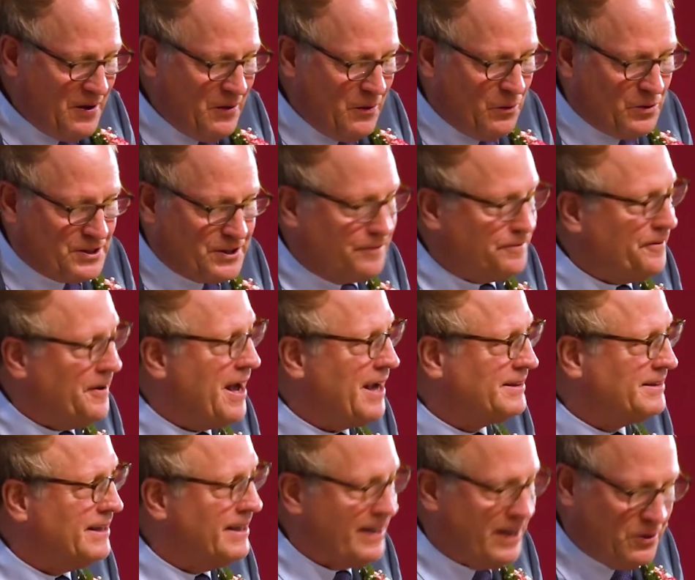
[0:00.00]
was the
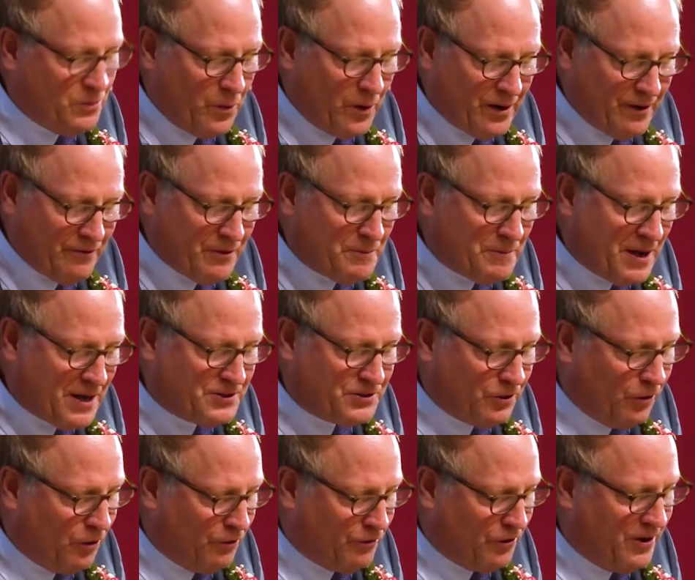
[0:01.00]
fact that he had one of the best
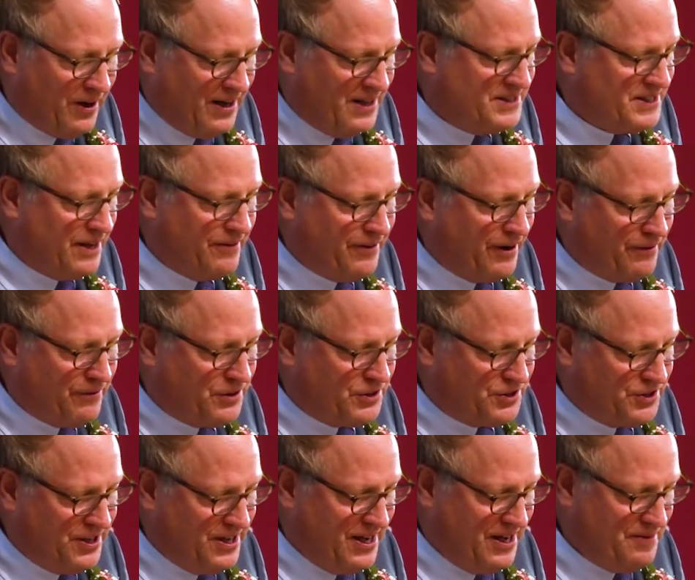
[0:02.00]
overheads I've ever
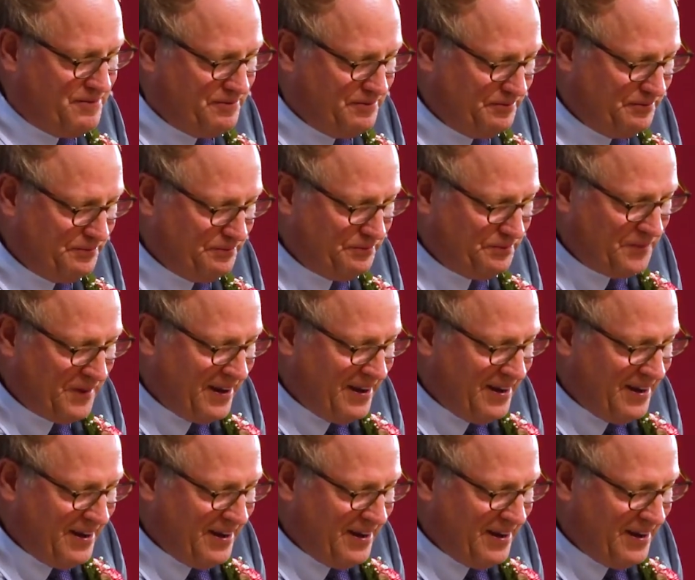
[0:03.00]
seen.